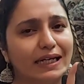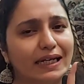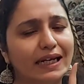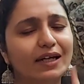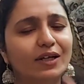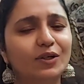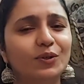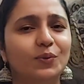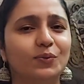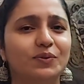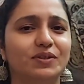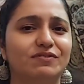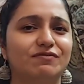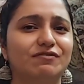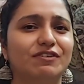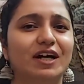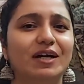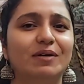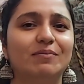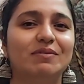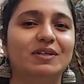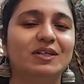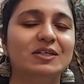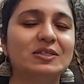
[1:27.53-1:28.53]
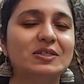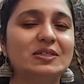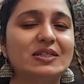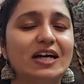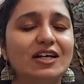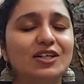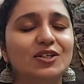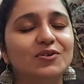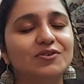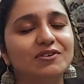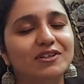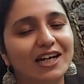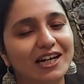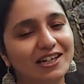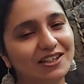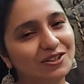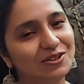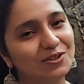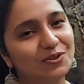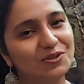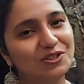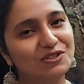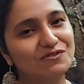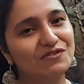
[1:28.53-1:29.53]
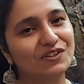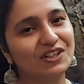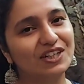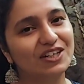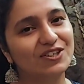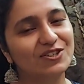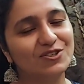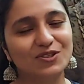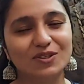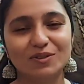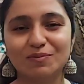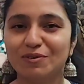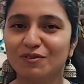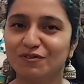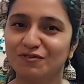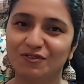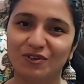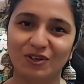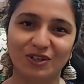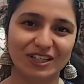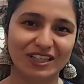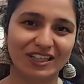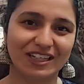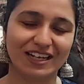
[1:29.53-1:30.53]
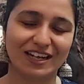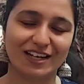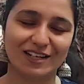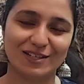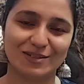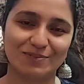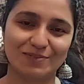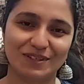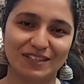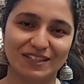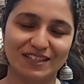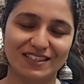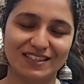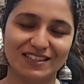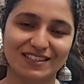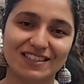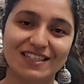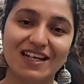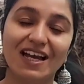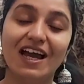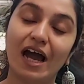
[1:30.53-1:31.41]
click notify me so that you get a notification before the class begins.